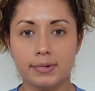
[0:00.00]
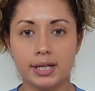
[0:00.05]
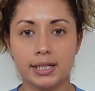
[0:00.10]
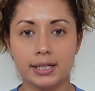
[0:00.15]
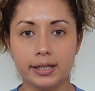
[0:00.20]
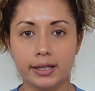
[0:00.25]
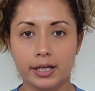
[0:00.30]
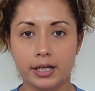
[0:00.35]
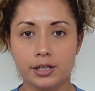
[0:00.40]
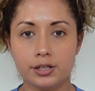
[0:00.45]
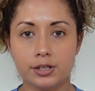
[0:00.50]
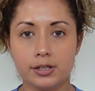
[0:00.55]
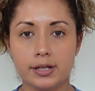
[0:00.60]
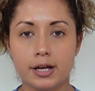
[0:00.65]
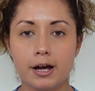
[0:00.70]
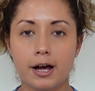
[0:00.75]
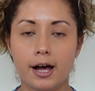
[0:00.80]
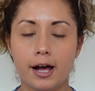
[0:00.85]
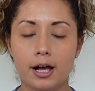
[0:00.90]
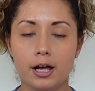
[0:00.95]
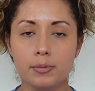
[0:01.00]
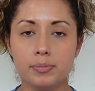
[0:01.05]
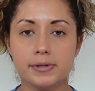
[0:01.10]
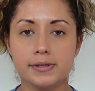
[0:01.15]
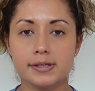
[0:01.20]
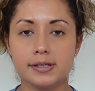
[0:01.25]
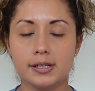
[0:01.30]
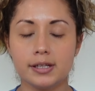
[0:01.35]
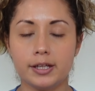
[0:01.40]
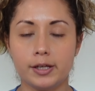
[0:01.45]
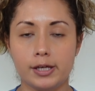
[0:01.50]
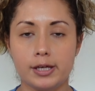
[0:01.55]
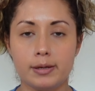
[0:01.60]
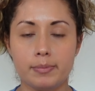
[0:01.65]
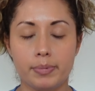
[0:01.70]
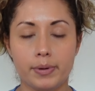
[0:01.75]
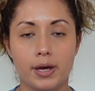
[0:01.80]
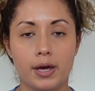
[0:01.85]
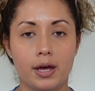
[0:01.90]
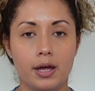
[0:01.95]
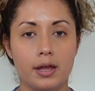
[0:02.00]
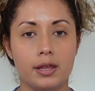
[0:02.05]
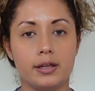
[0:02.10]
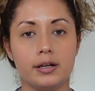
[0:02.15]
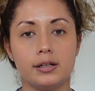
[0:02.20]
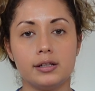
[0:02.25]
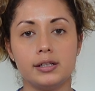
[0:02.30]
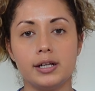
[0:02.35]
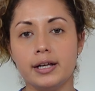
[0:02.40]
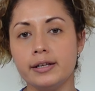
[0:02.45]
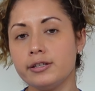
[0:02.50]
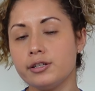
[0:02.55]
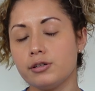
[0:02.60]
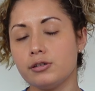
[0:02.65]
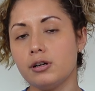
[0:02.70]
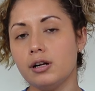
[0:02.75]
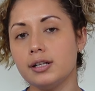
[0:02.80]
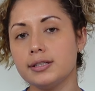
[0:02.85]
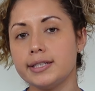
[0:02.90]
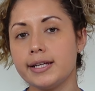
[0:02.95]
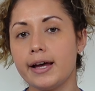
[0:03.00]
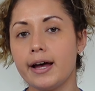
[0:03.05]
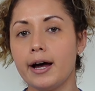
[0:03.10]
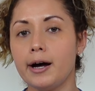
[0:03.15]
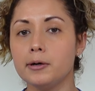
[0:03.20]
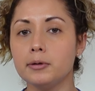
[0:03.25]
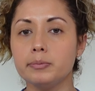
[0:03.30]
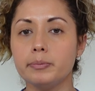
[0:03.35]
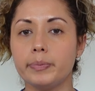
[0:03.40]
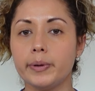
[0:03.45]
Medication helps to keep the cholesterol down,